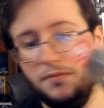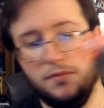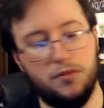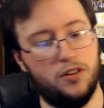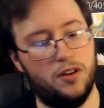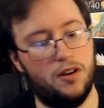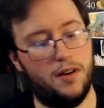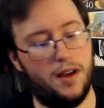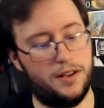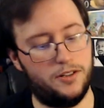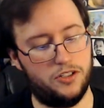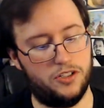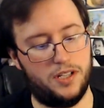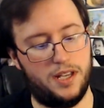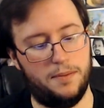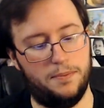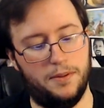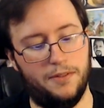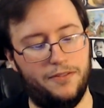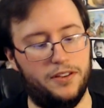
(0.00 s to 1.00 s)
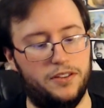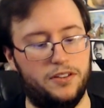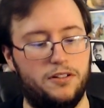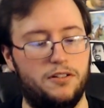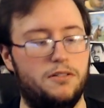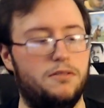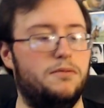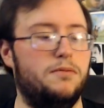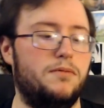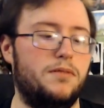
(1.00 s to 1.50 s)
so I just keep the
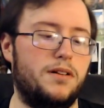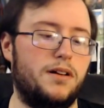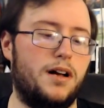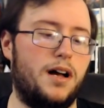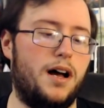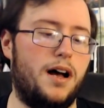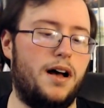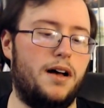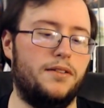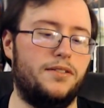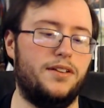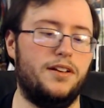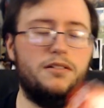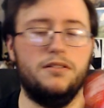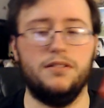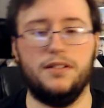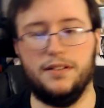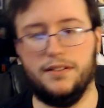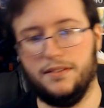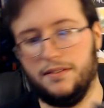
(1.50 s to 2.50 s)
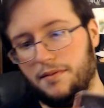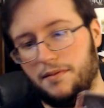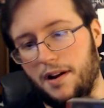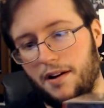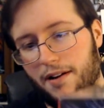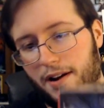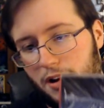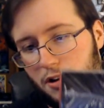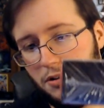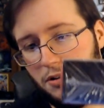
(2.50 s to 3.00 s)
physical uh, sealed because I
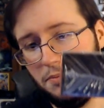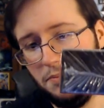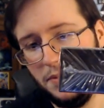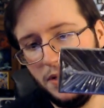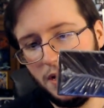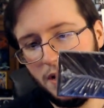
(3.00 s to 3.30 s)
already own them.